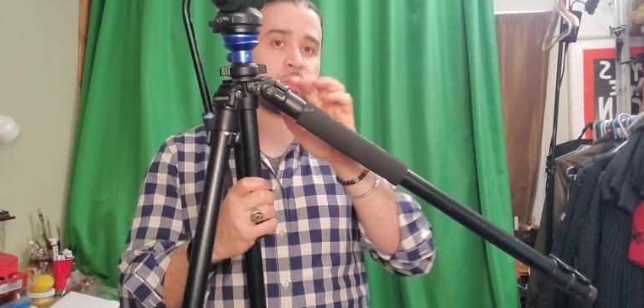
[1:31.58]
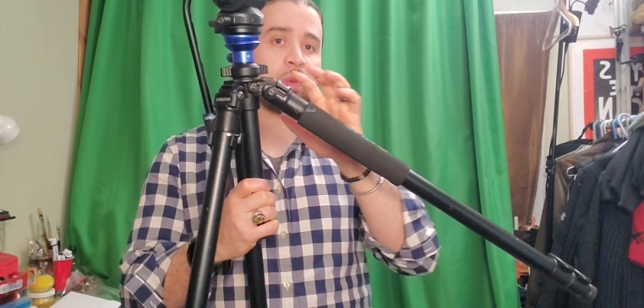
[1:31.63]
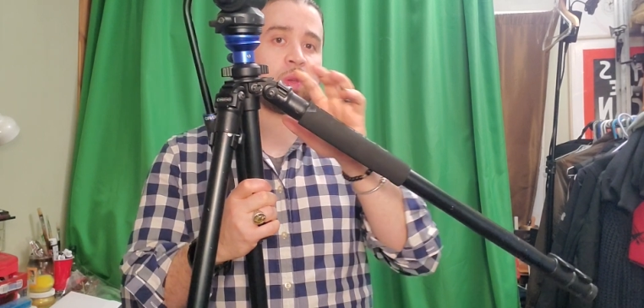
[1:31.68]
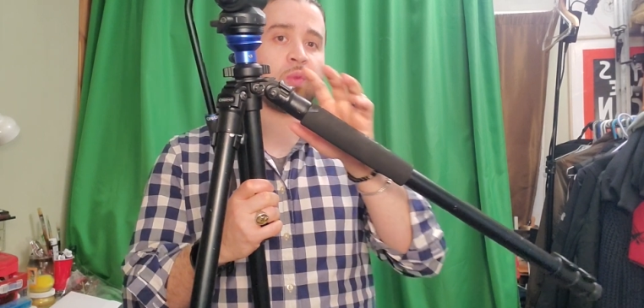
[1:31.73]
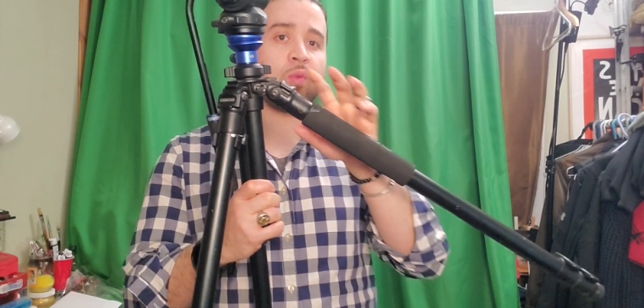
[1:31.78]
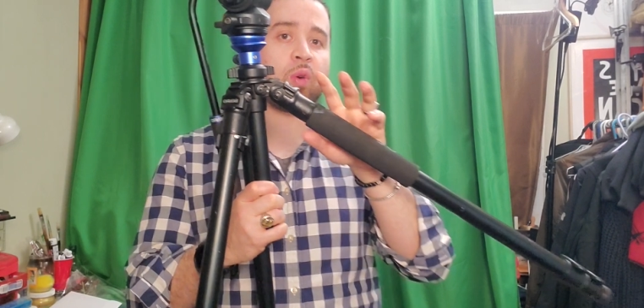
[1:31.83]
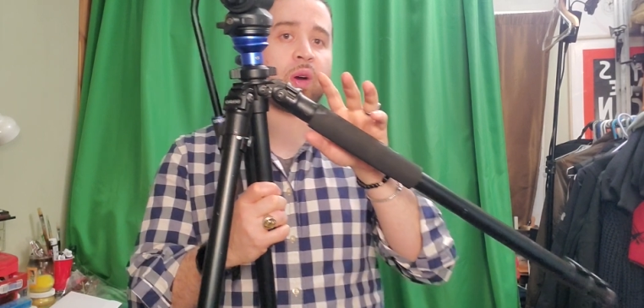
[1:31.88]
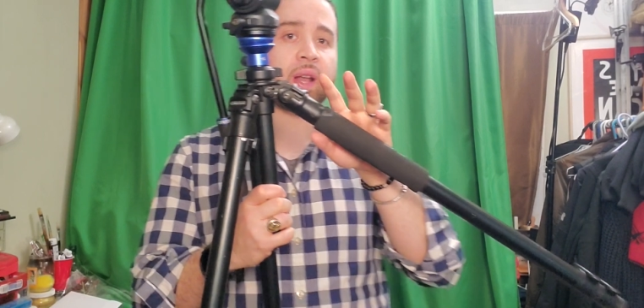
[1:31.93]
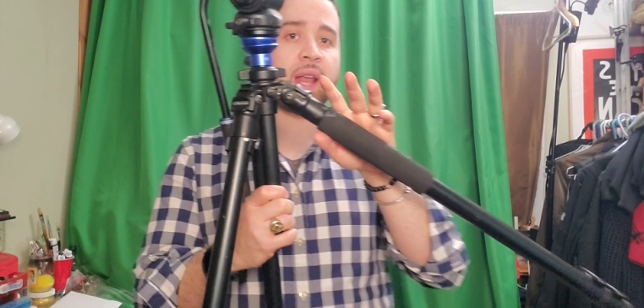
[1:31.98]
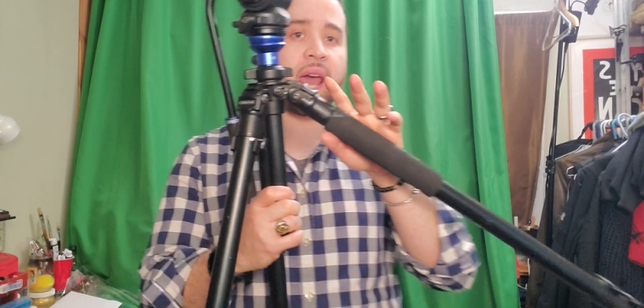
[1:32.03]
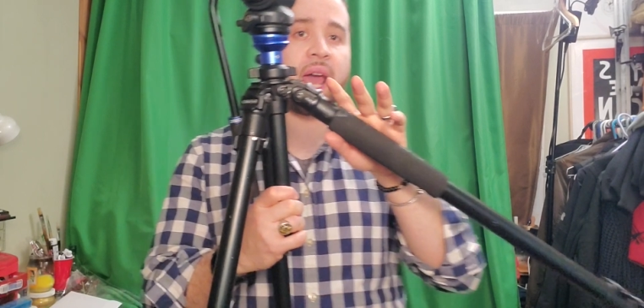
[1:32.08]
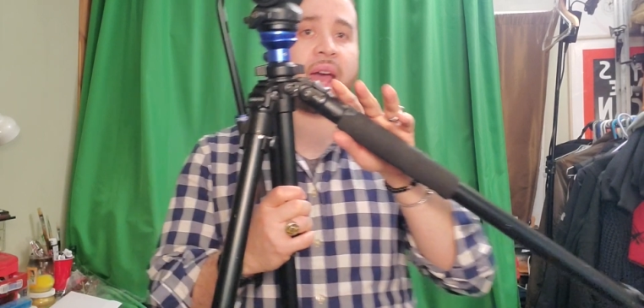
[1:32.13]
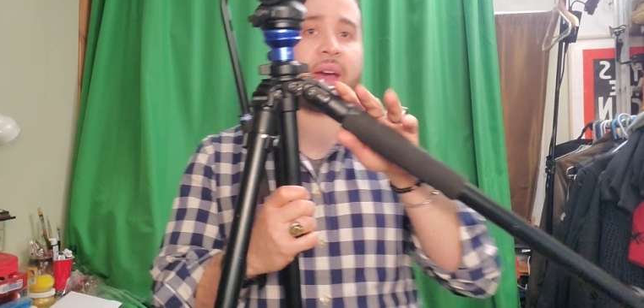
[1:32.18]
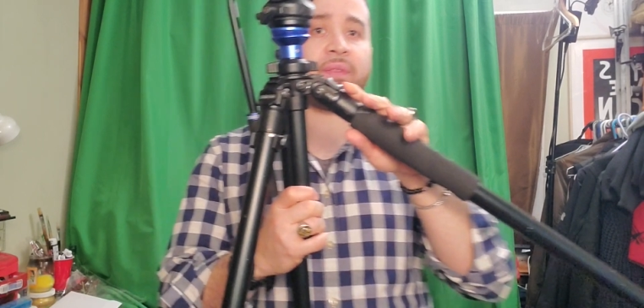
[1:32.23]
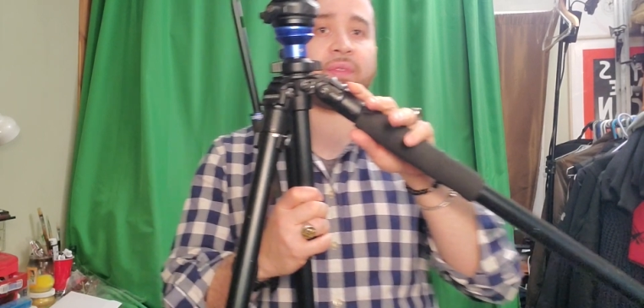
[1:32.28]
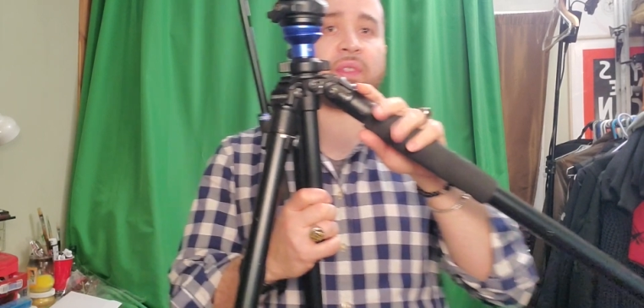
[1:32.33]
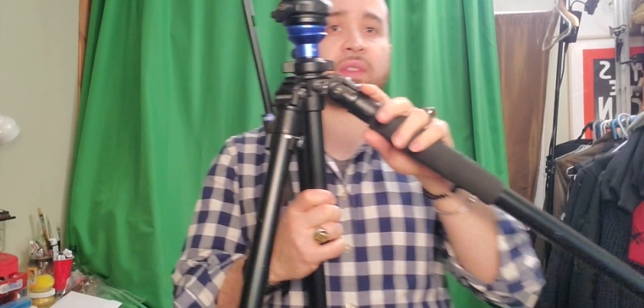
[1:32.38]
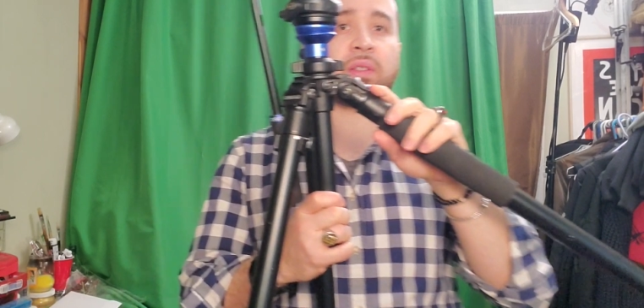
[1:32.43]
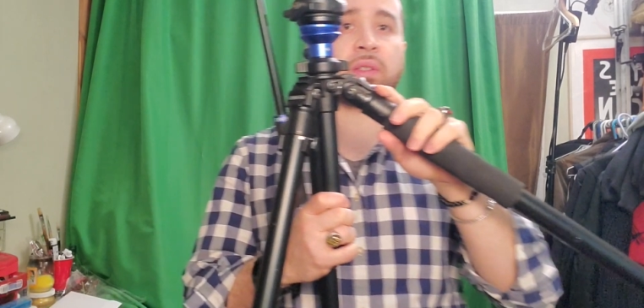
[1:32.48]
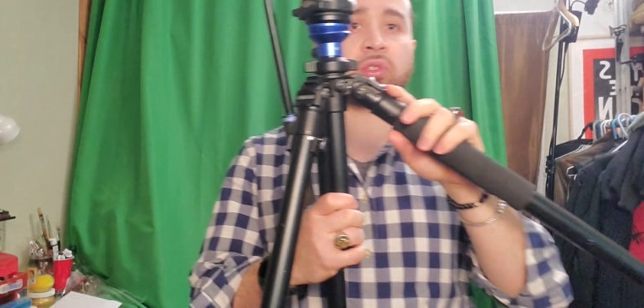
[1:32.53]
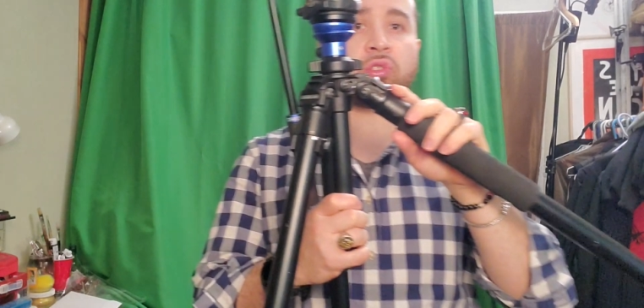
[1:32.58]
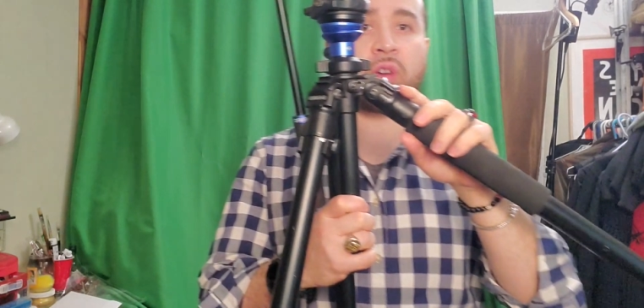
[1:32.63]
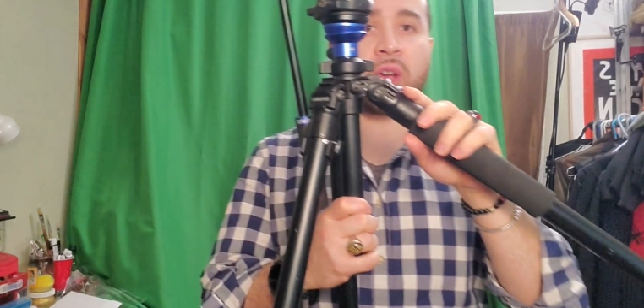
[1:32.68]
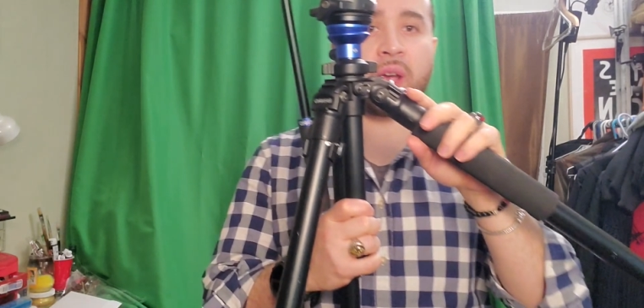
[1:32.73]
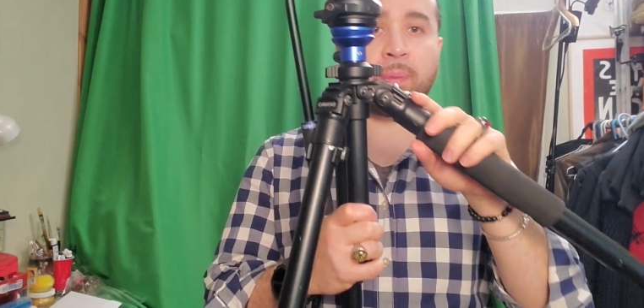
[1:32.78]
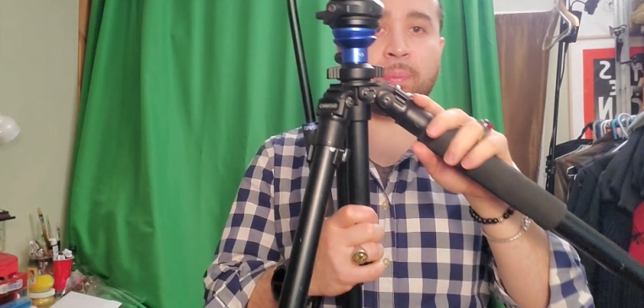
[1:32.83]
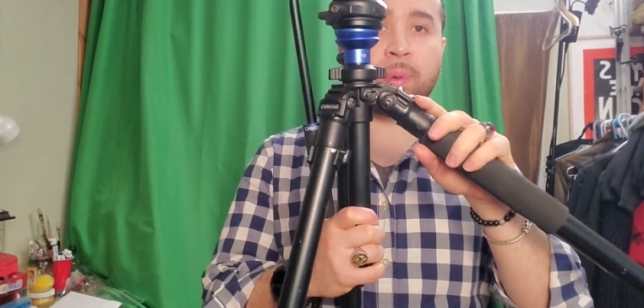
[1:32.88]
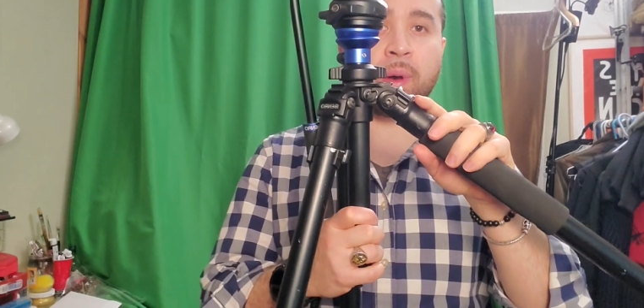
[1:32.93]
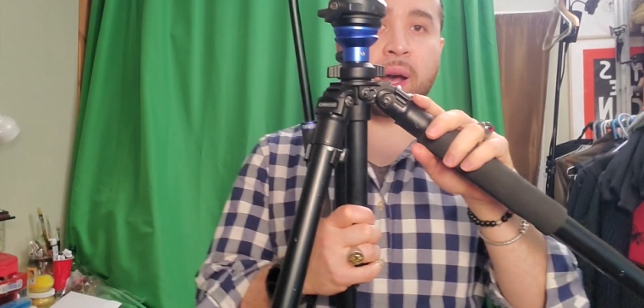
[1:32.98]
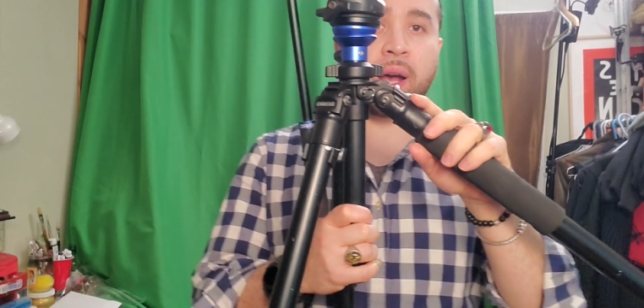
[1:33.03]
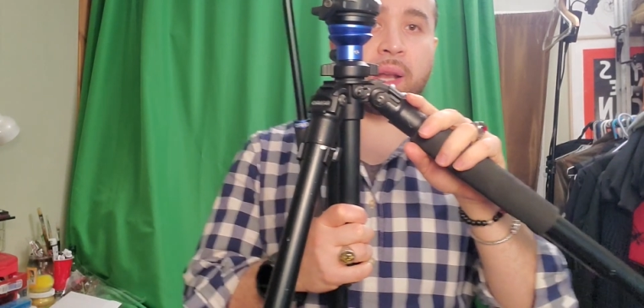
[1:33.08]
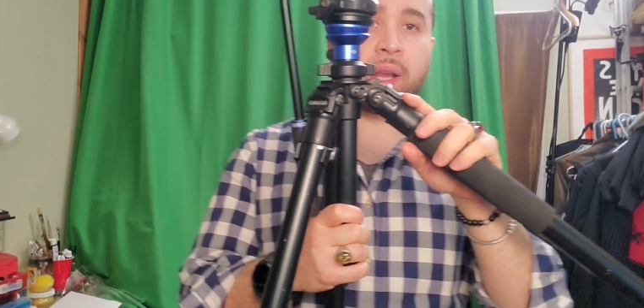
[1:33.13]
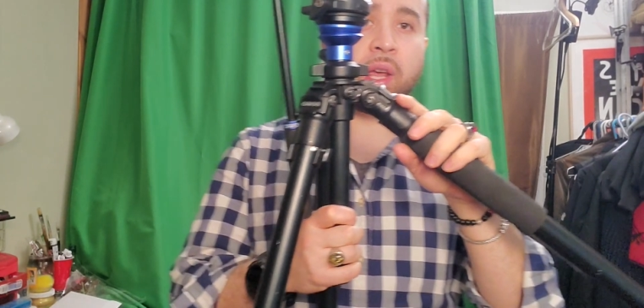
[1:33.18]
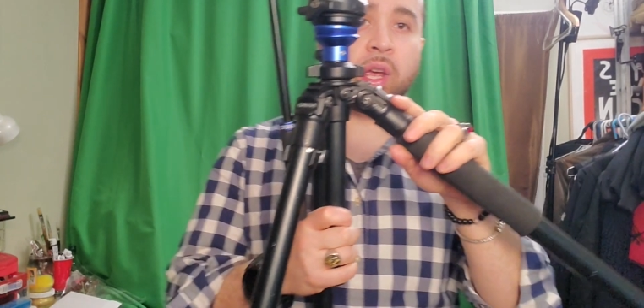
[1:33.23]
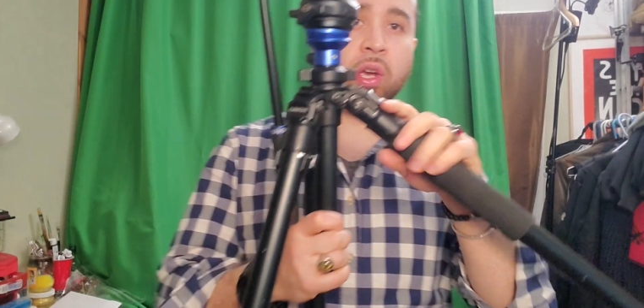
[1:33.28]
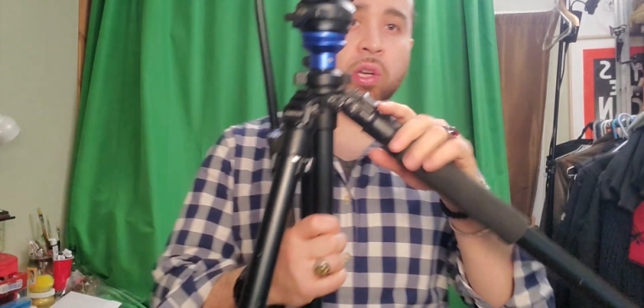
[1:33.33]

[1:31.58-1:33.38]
we want to have the tripod